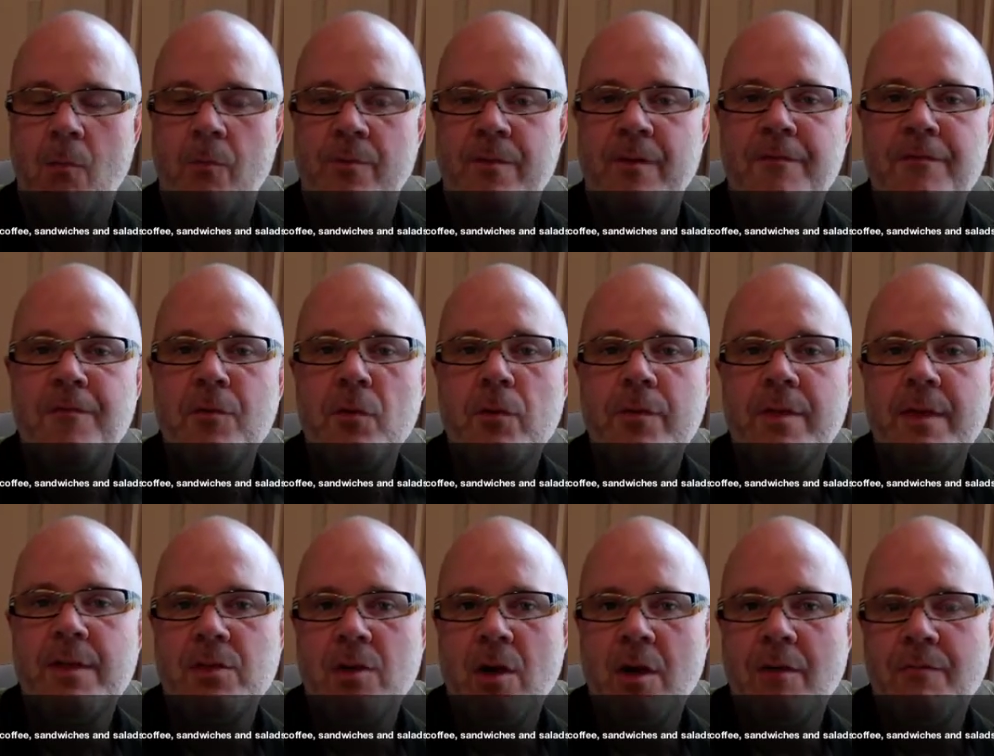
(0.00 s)
The food
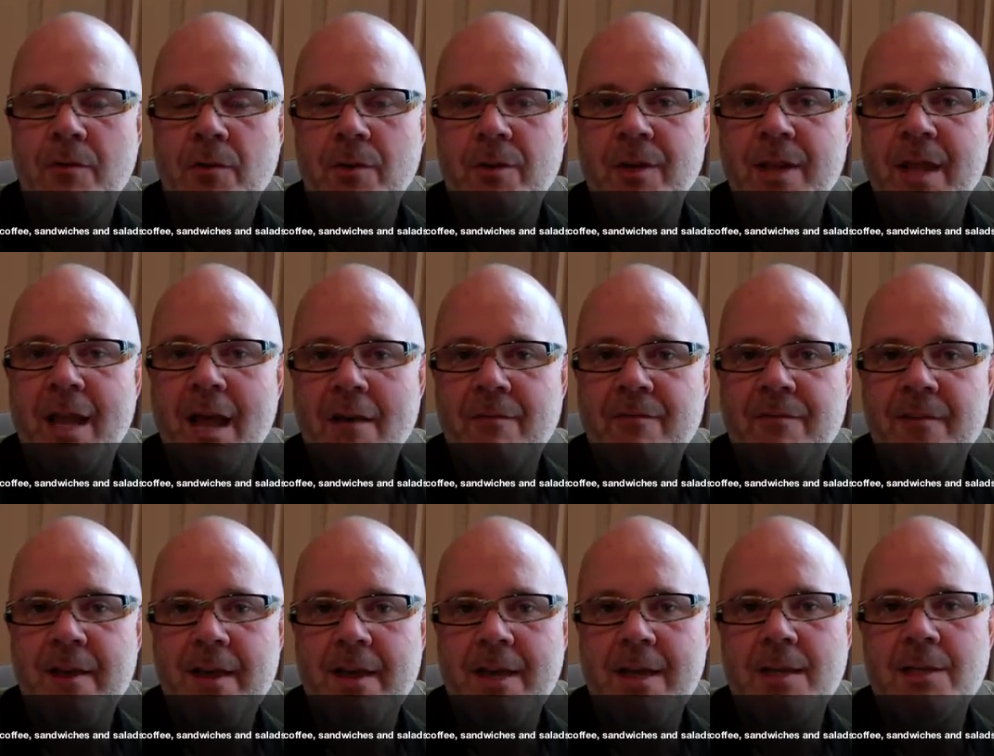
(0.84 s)
that's offered in
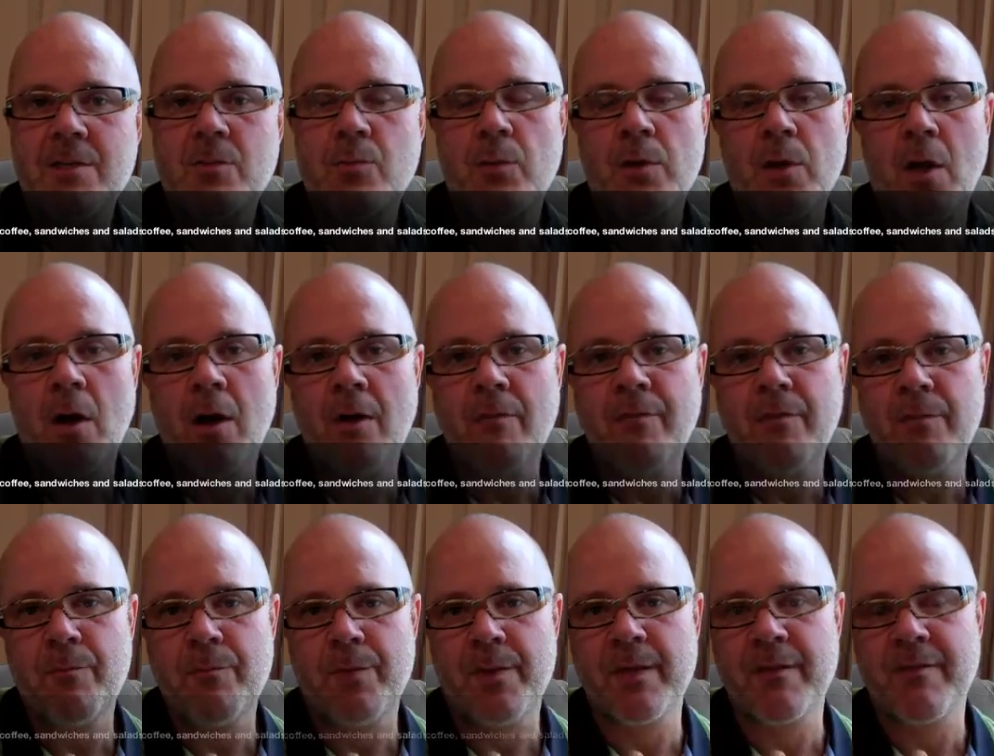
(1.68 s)
cafes will
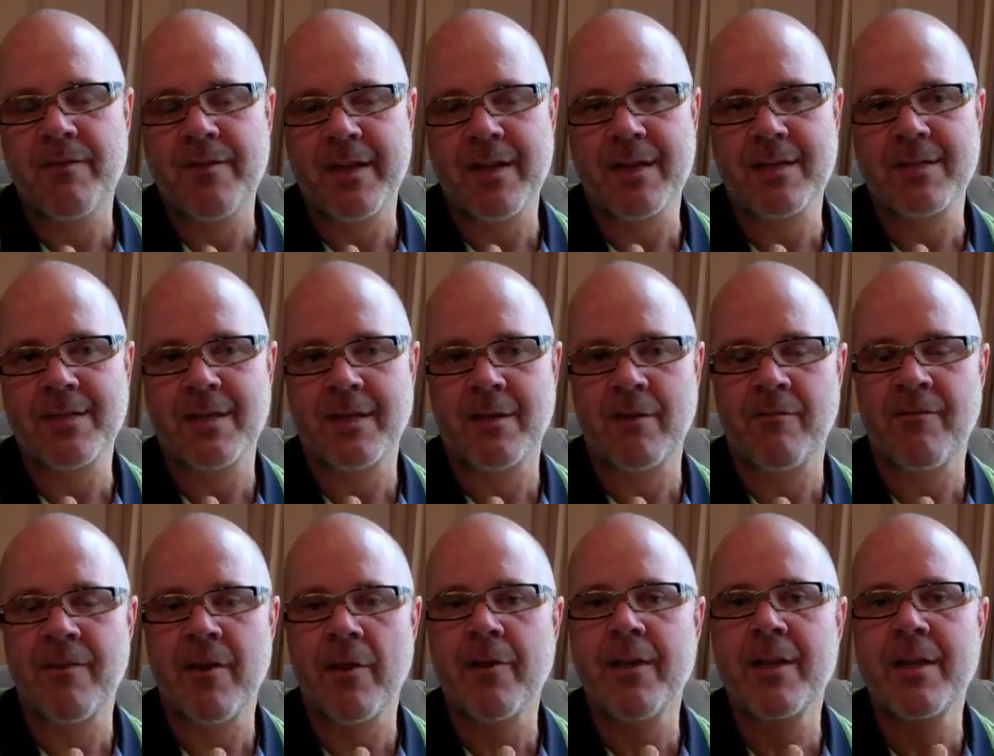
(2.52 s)
often be things that are
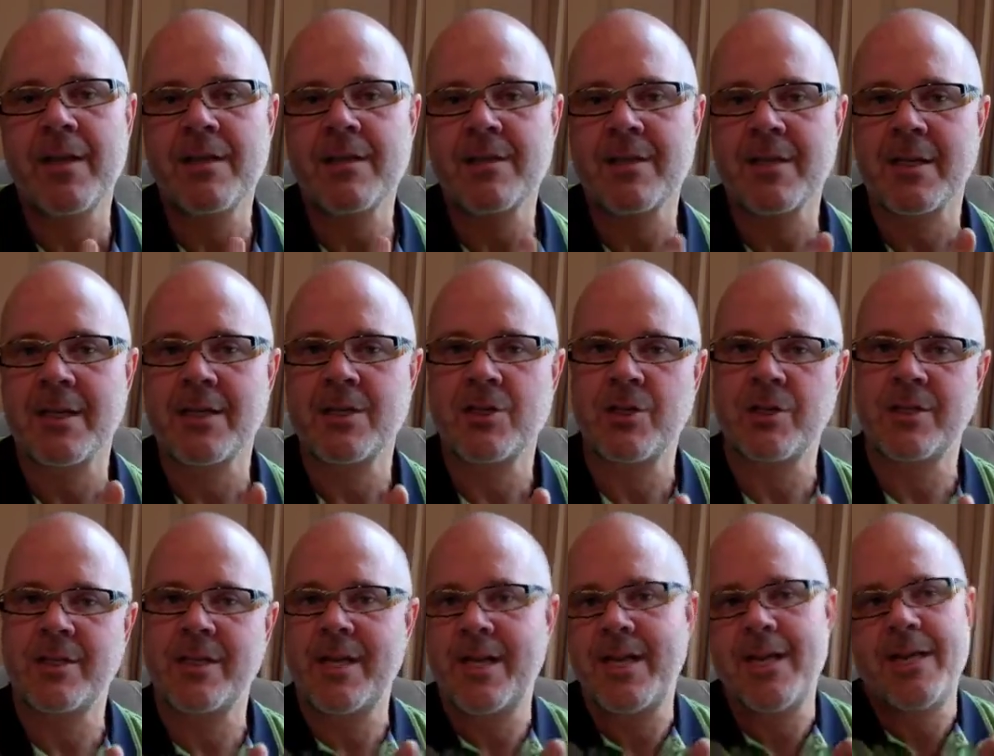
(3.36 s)
very easily
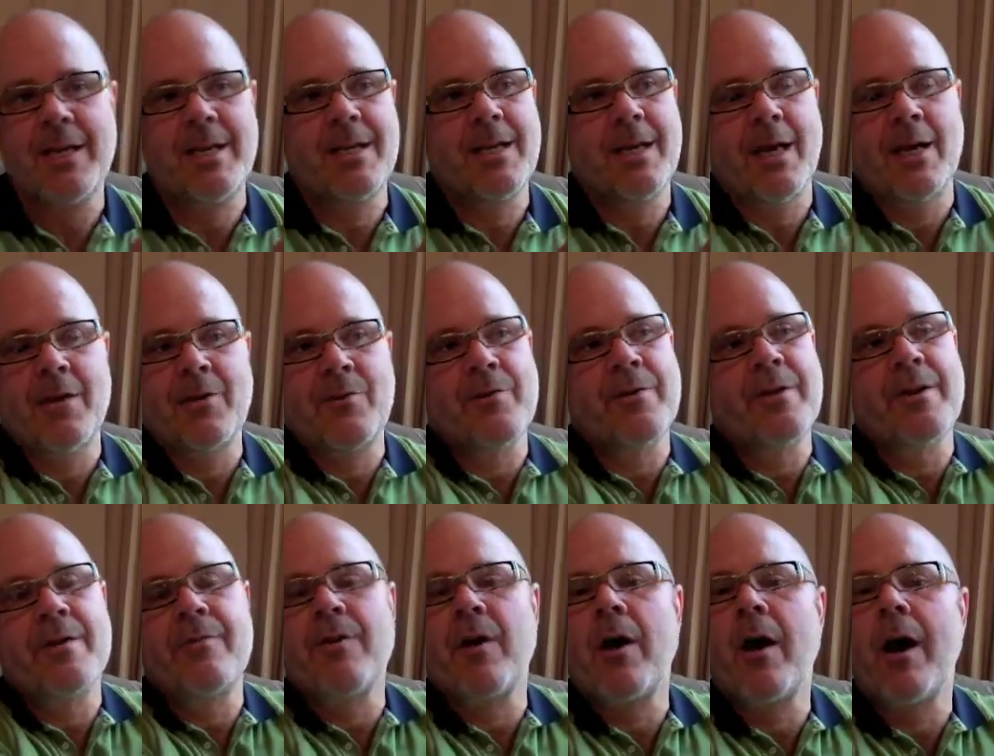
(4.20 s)
just heated
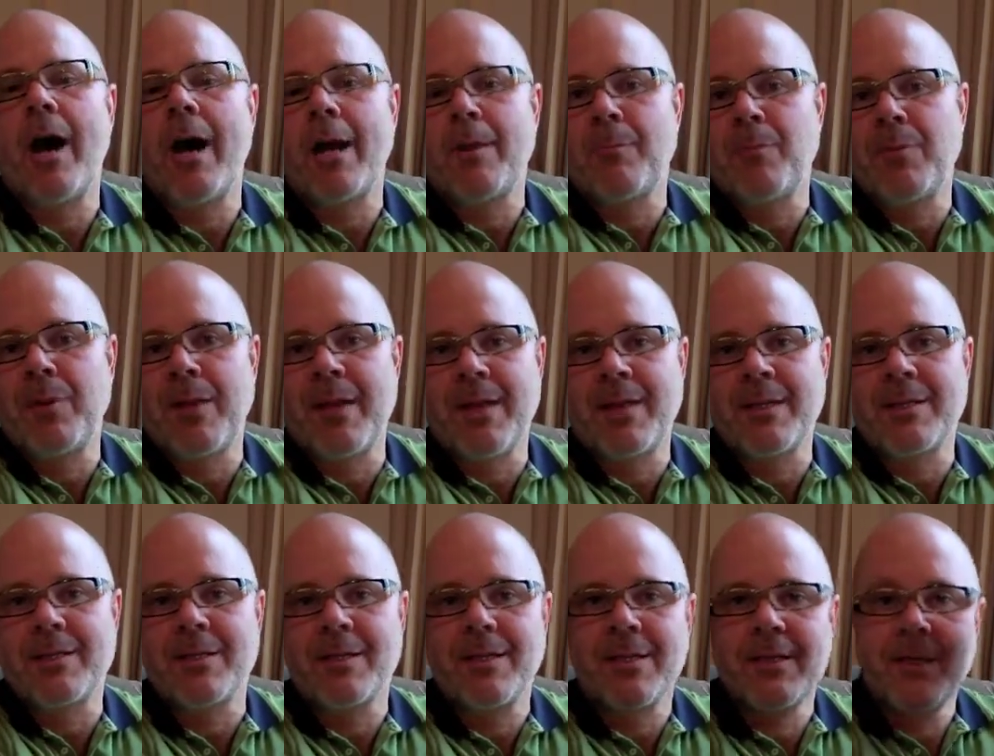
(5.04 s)
underneath a hot
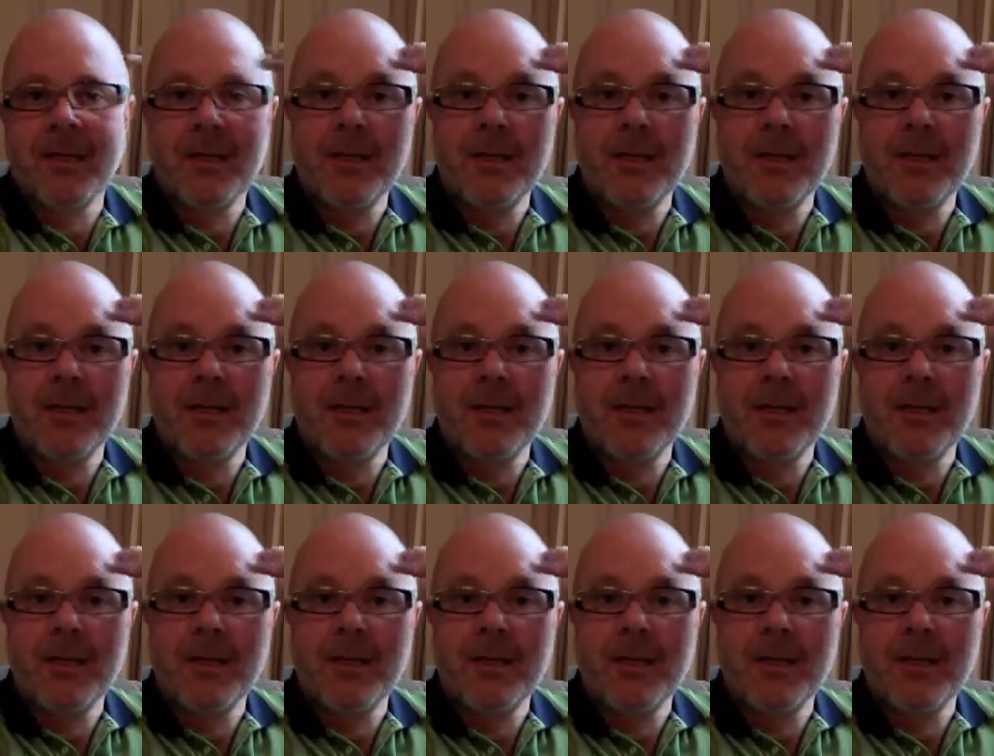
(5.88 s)
plate,